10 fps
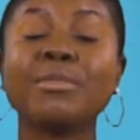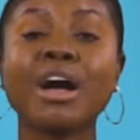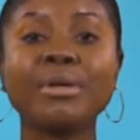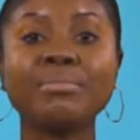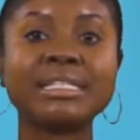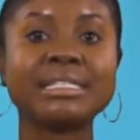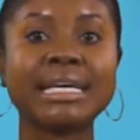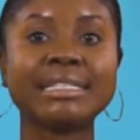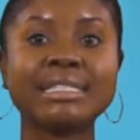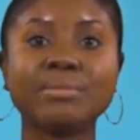common
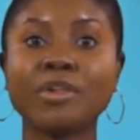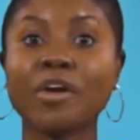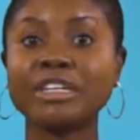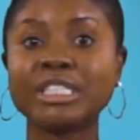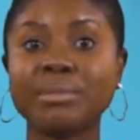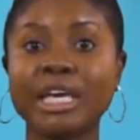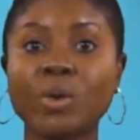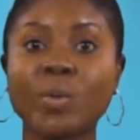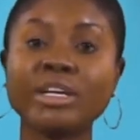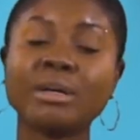mistakes employers
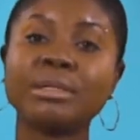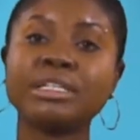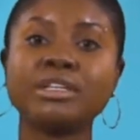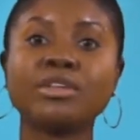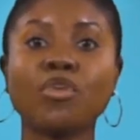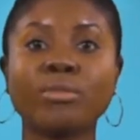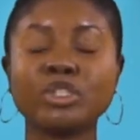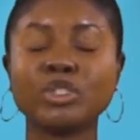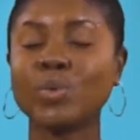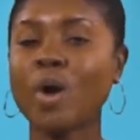make when completing the Form
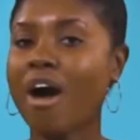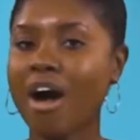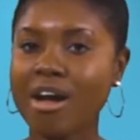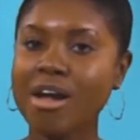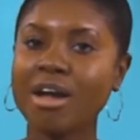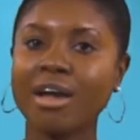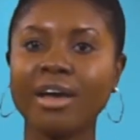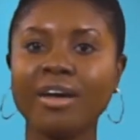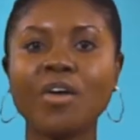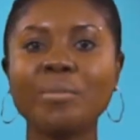2 are
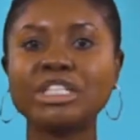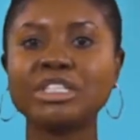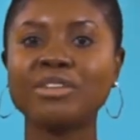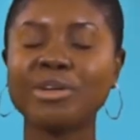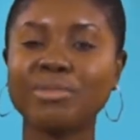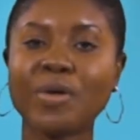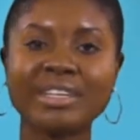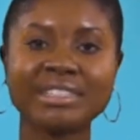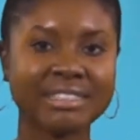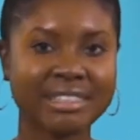omission of
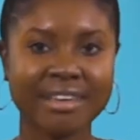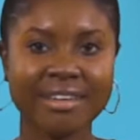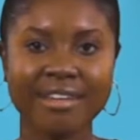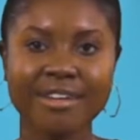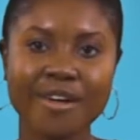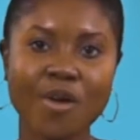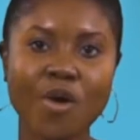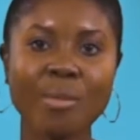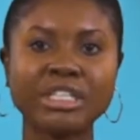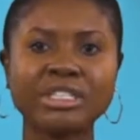employee's TIN,
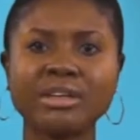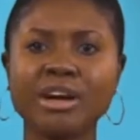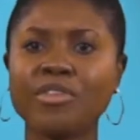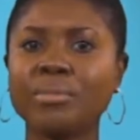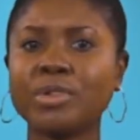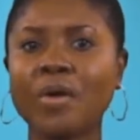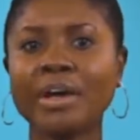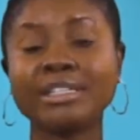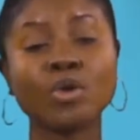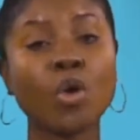omission of
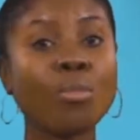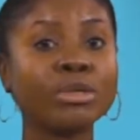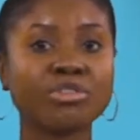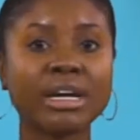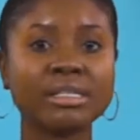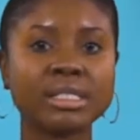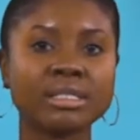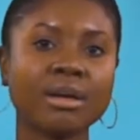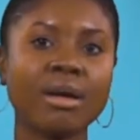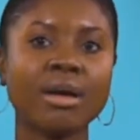employee's home
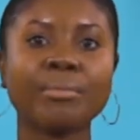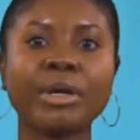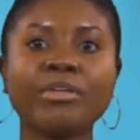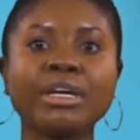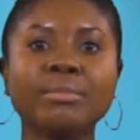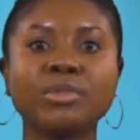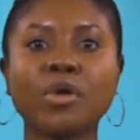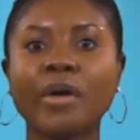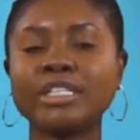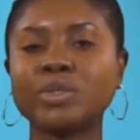address, period
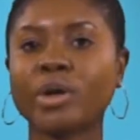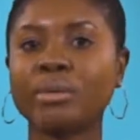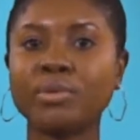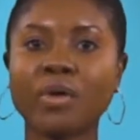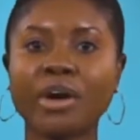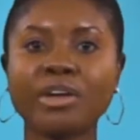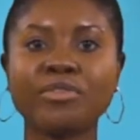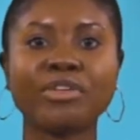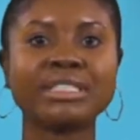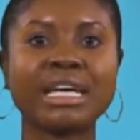employees were employed,
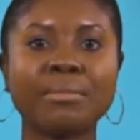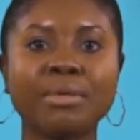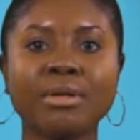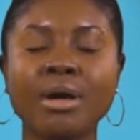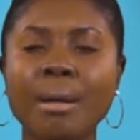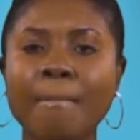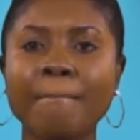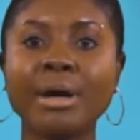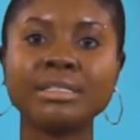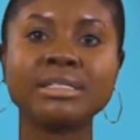for example,
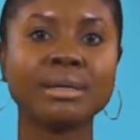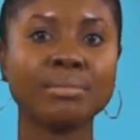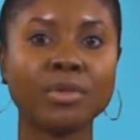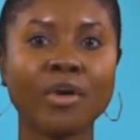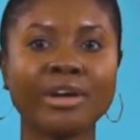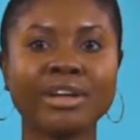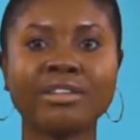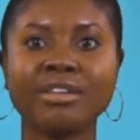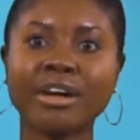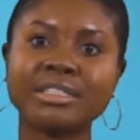months employed
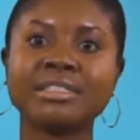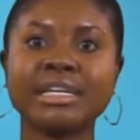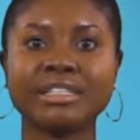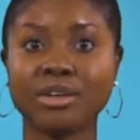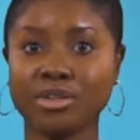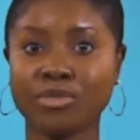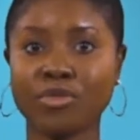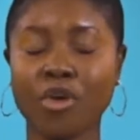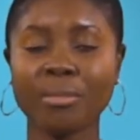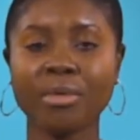not stated on the
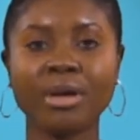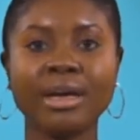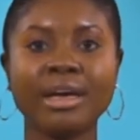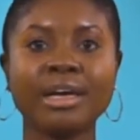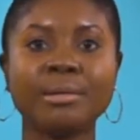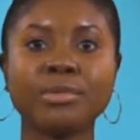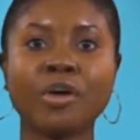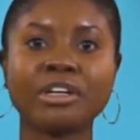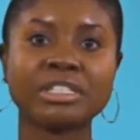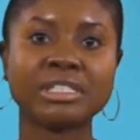form,
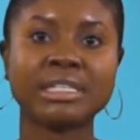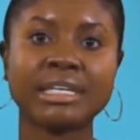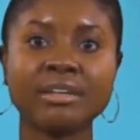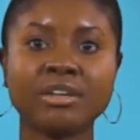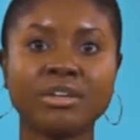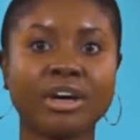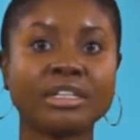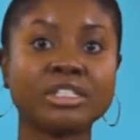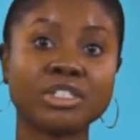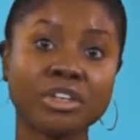employer's TIN not
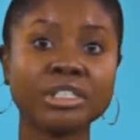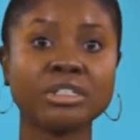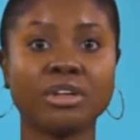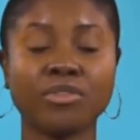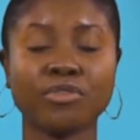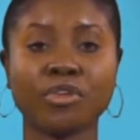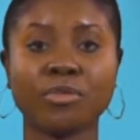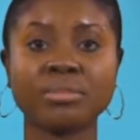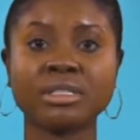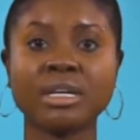inserted on the
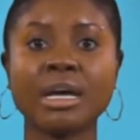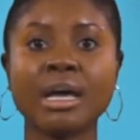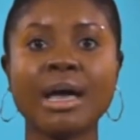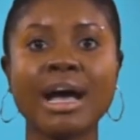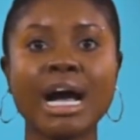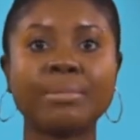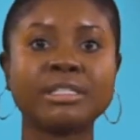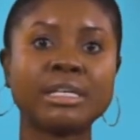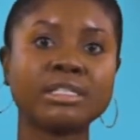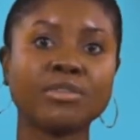forms,
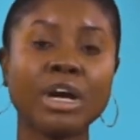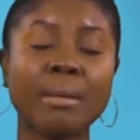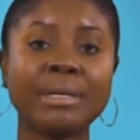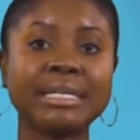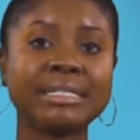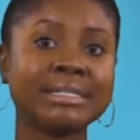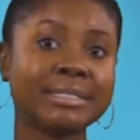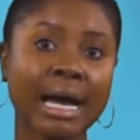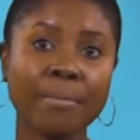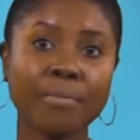absence of company
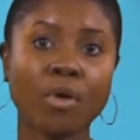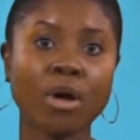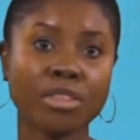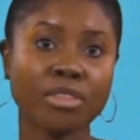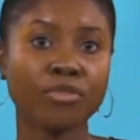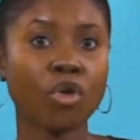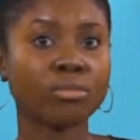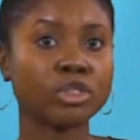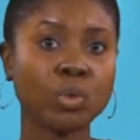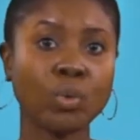stamp on the
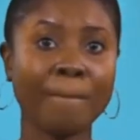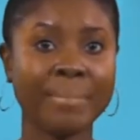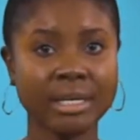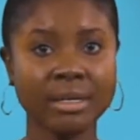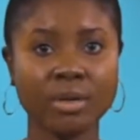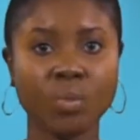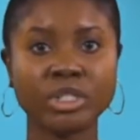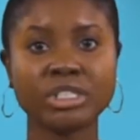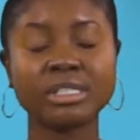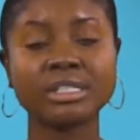Form 2B,
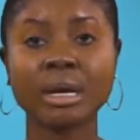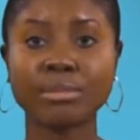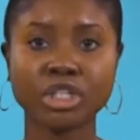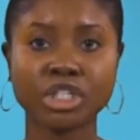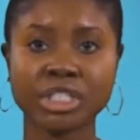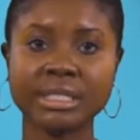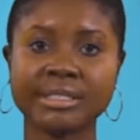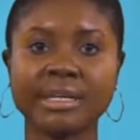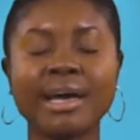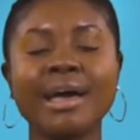which is a summary
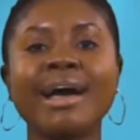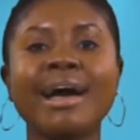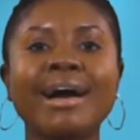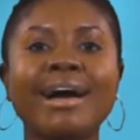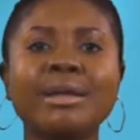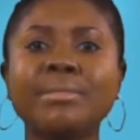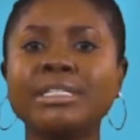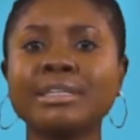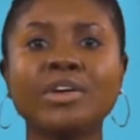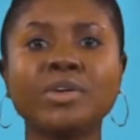sheet, and
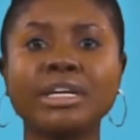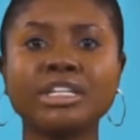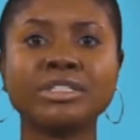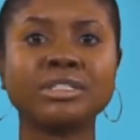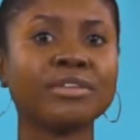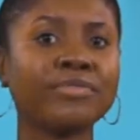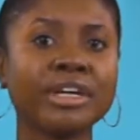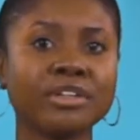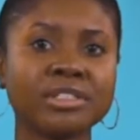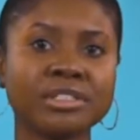miscalculations of
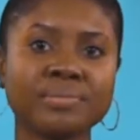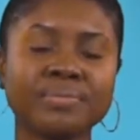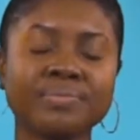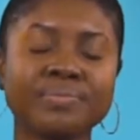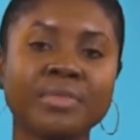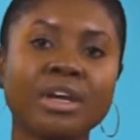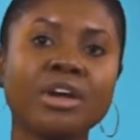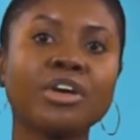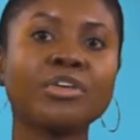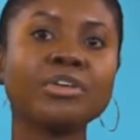figures.
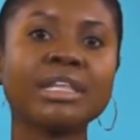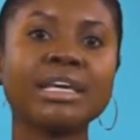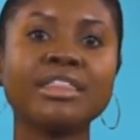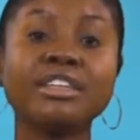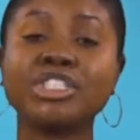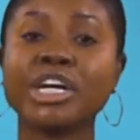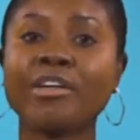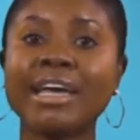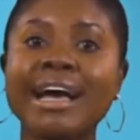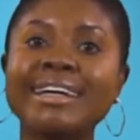Currently, the
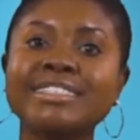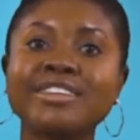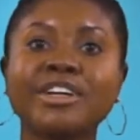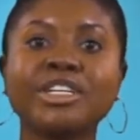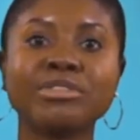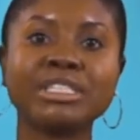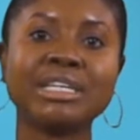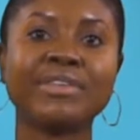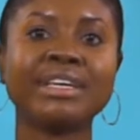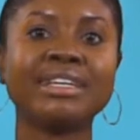GRA has started
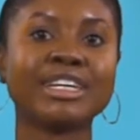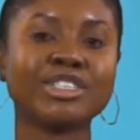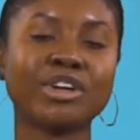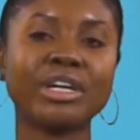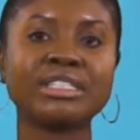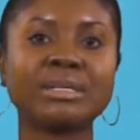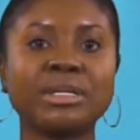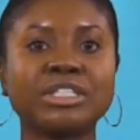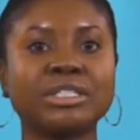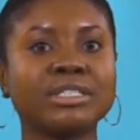receiving electronic
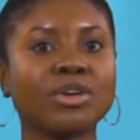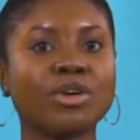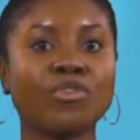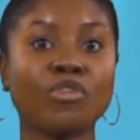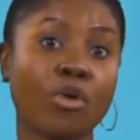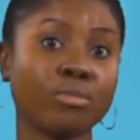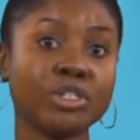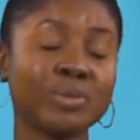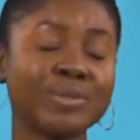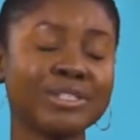submissions of Form
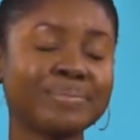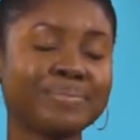2s.